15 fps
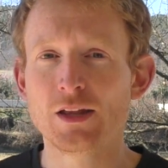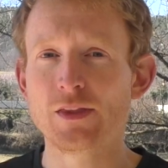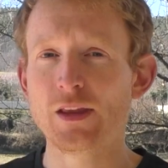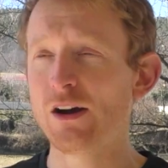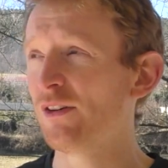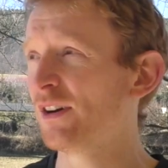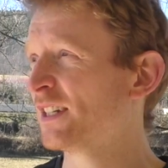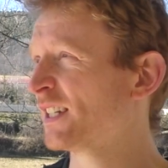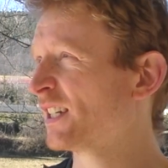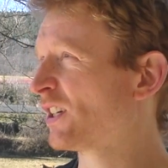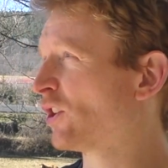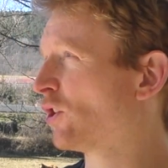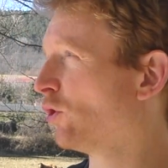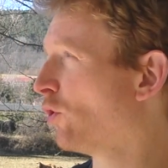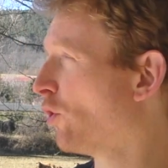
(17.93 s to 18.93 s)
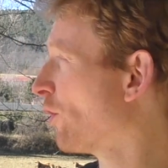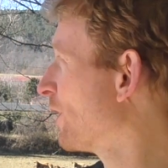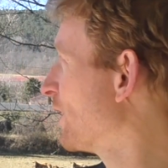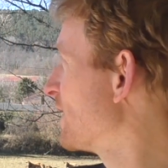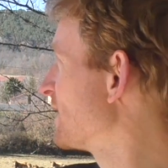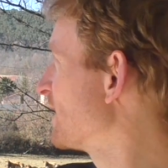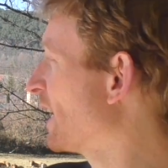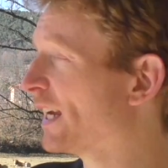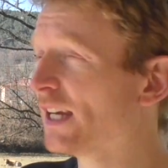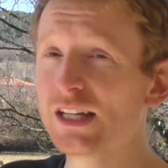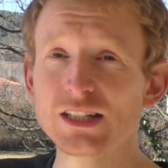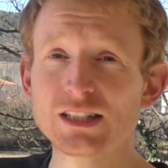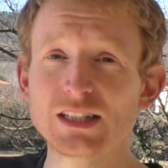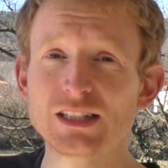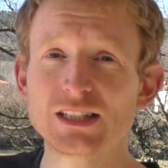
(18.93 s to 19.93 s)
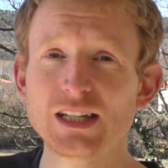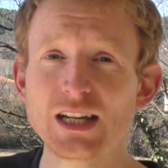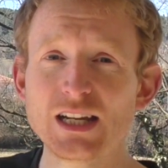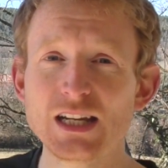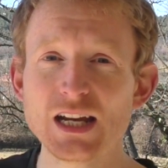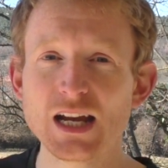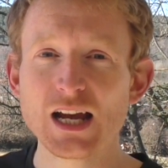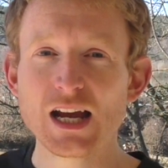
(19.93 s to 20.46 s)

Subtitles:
Now it's a glorious day here today.